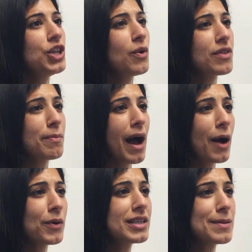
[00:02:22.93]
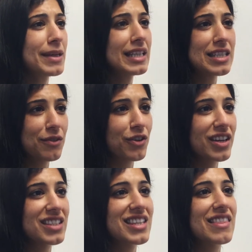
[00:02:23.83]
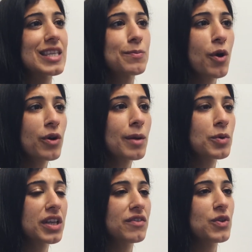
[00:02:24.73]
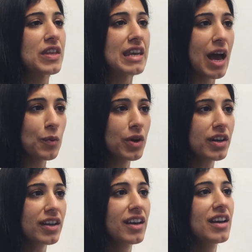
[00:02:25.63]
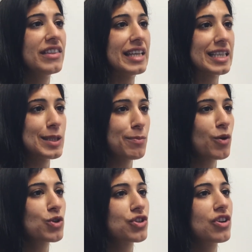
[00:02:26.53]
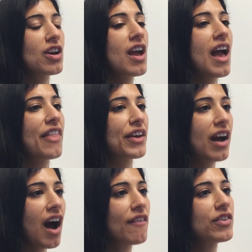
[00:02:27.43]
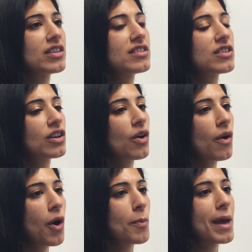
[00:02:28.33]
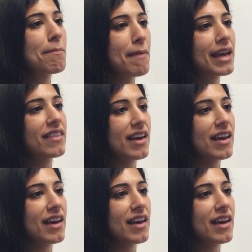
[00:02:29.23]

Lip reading: You have the power to make a difference, and this program will give you the network, the exposure, and the confidence to go home and make